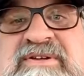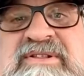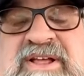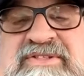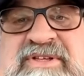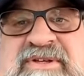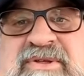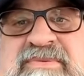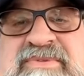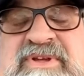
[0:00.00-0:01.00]
Like
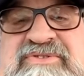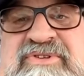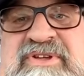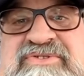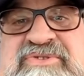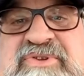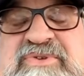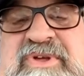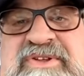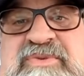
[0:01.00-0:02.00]

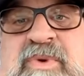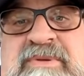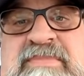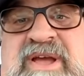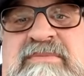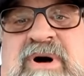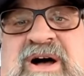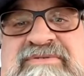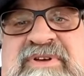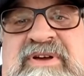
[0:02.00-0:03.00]
it's one big
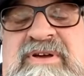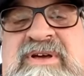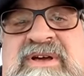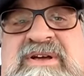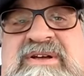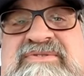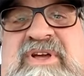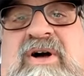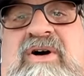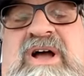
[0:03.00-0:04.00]
mafia. They
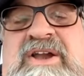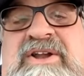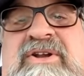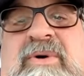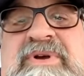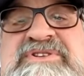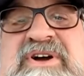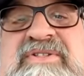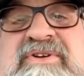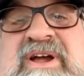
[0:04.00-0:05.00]
all kind of know each
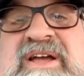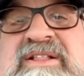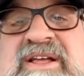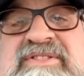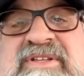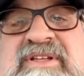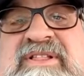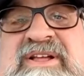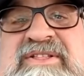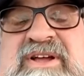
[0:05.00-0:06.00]
other, eh? Like
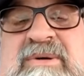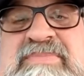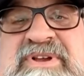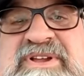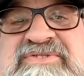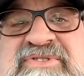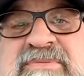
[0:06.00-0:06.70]
the companies and the